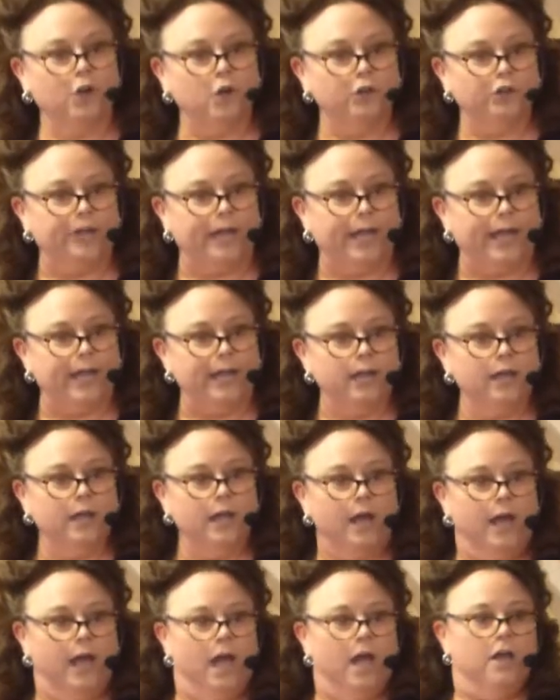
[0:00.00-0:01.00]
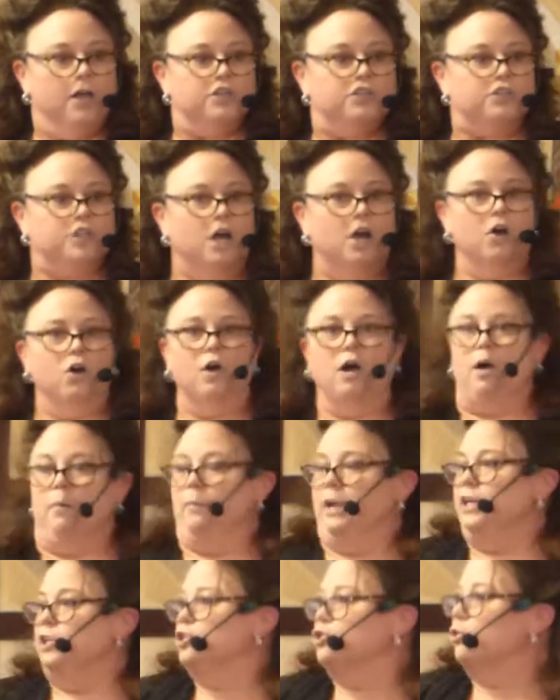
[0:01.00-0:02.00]
cold day, so I
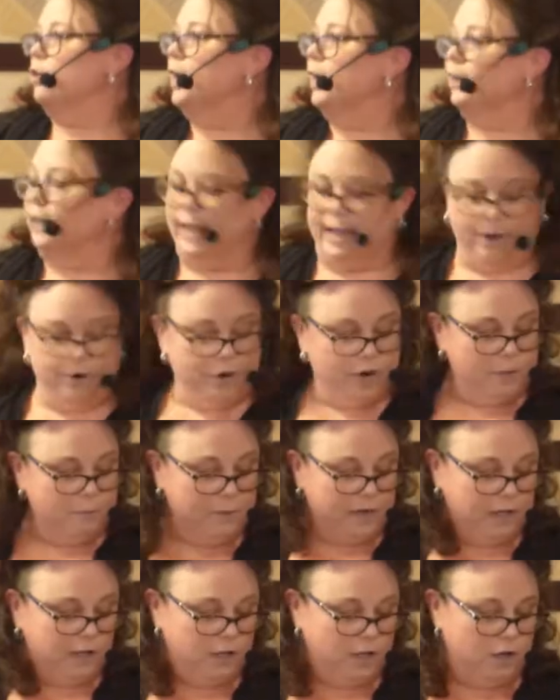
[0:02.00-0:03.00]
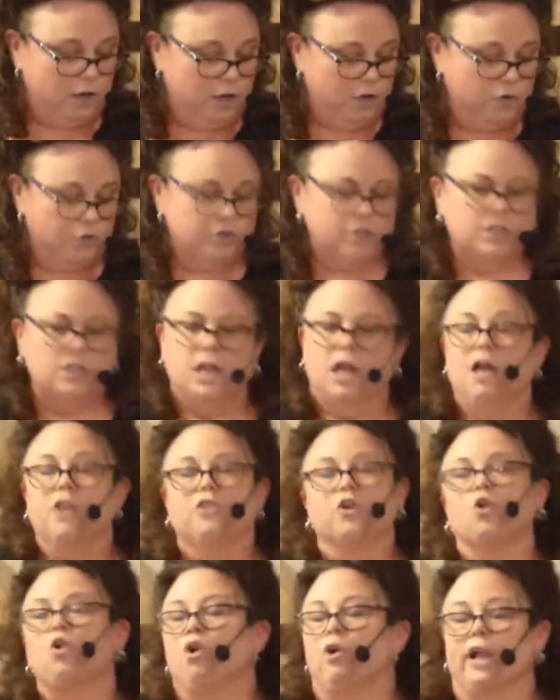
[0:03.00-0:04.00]
made sure I layered up my clothes.
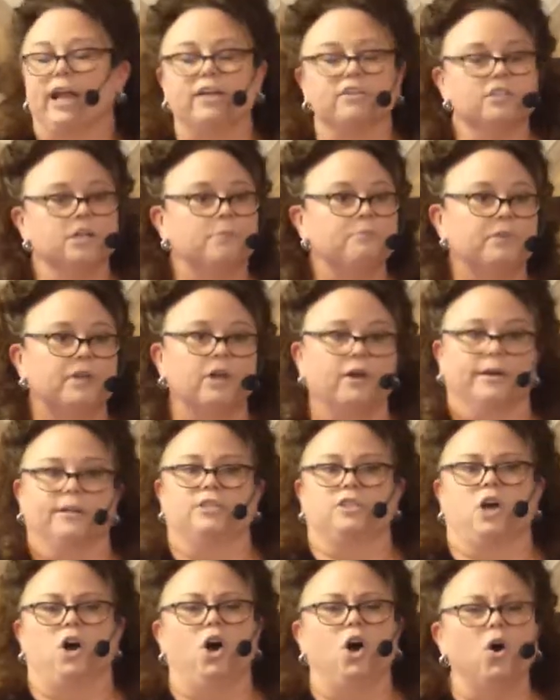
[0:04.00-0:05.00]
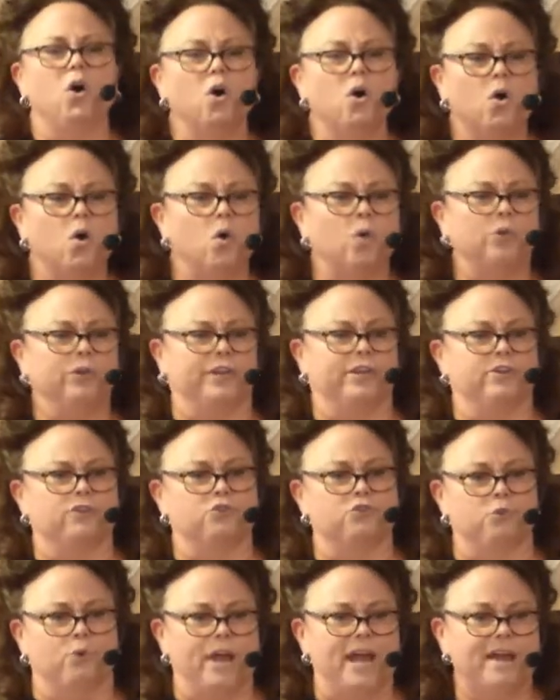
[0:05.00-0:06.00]
The courthouse up there is old and
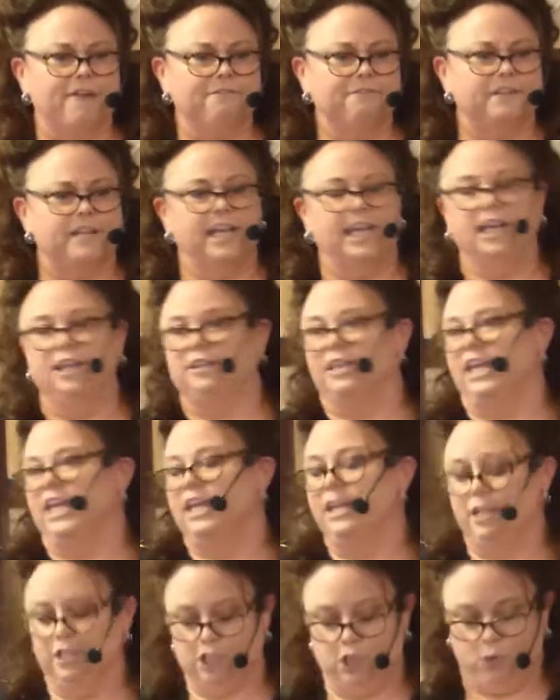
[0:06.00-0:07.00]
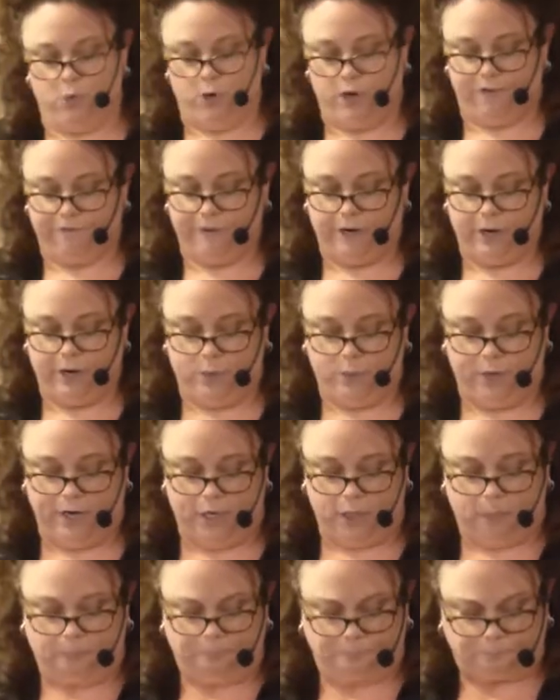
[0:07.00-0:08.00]
drafty. The heat doesn't work very
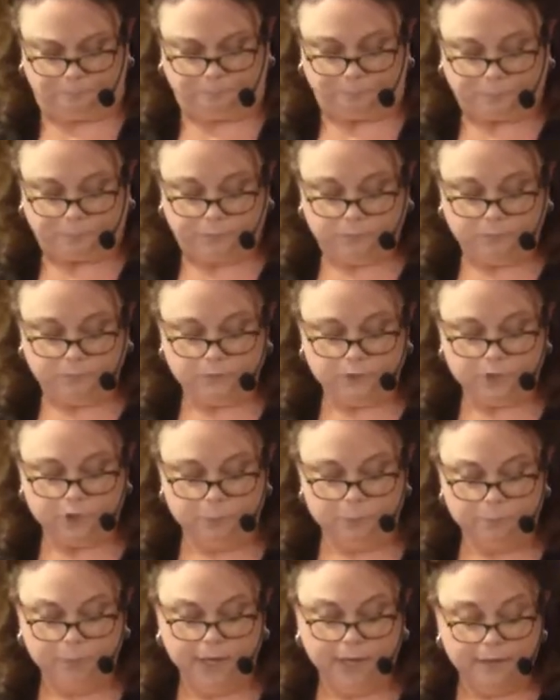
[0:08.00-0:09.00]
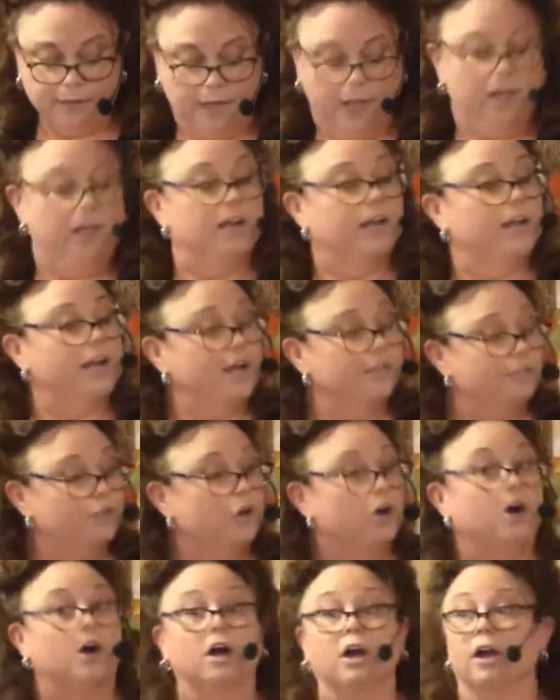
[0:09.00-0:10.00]
well, but got the
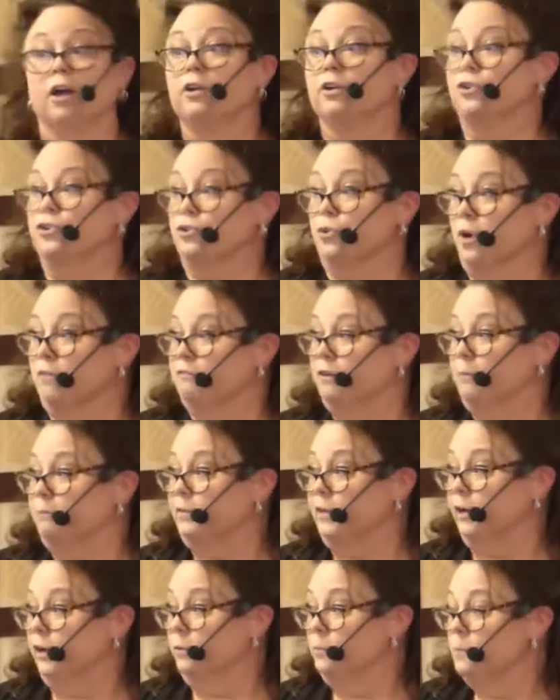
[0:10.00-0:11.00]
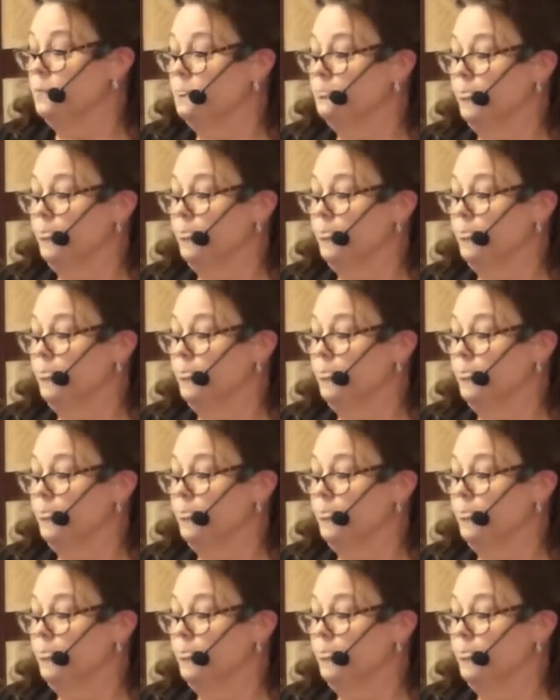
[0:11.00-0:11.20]
car, drove up there.